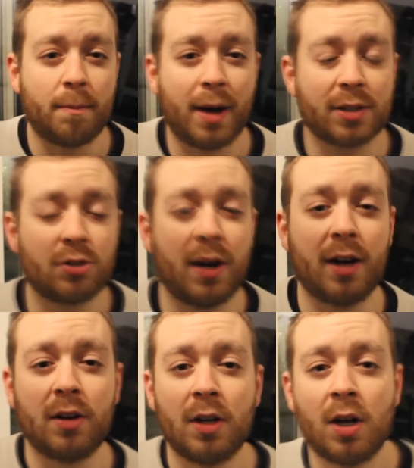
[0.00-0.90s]
Juan Mata
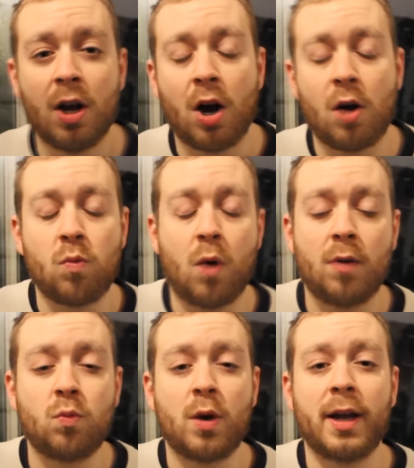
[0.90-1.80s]
out on
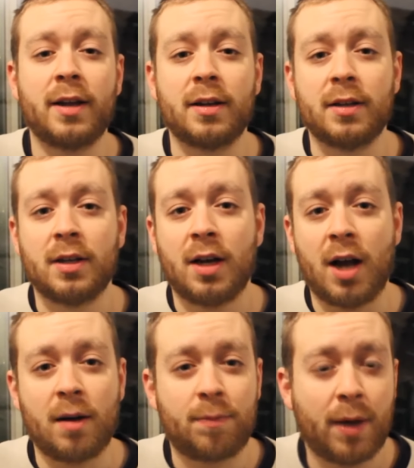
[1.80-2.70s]
one wing,
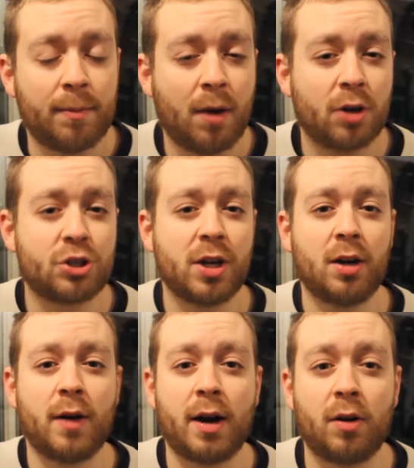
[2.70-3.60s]
played Martial
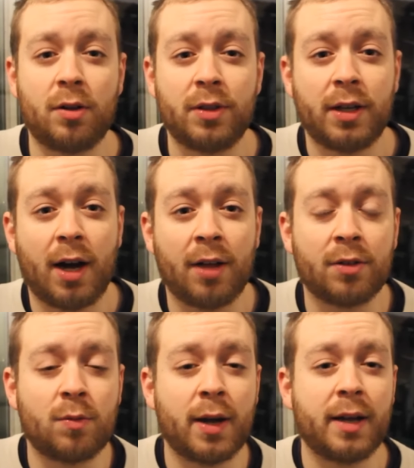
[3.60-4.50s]
out on the
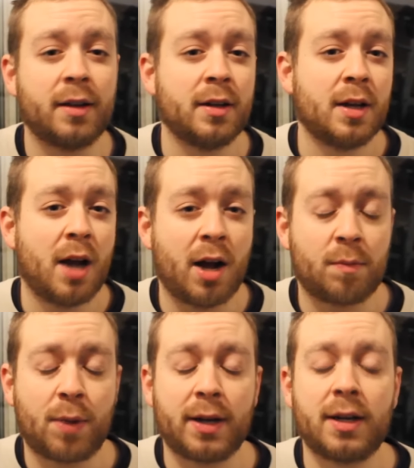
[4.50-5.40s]
other wing,
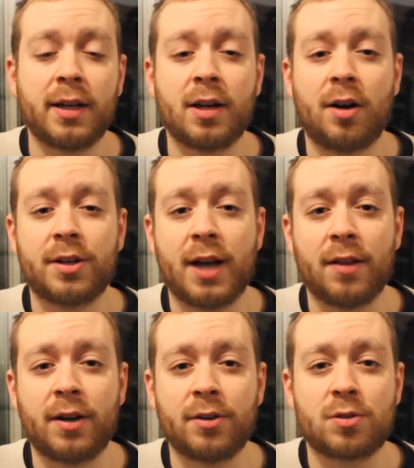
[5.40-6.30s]
played Lingard
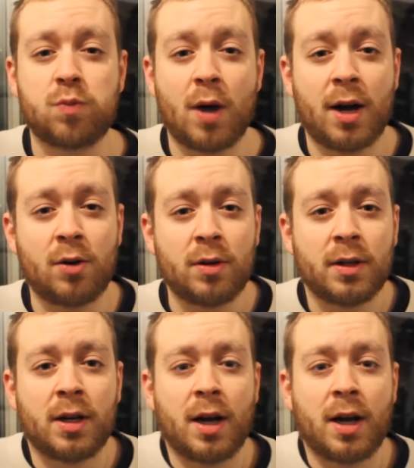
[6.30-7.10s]
out there as well.